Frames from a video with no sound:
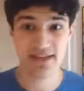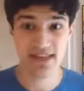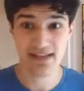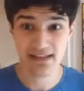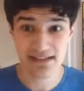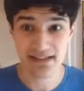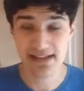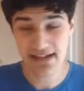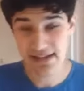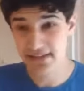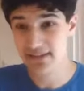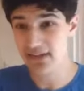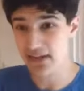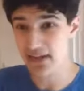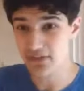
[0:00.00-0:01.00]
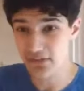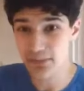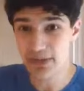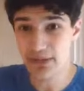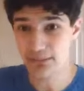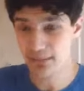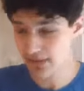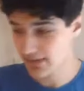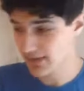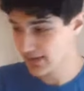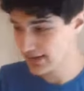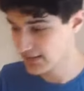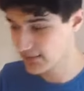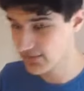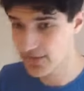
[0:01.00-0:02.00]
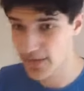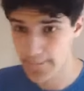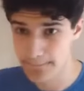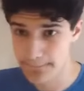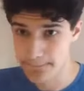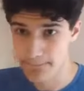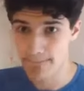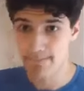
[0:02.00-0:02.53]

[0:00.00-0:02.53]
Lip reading: that it is a Spielberg kind of film,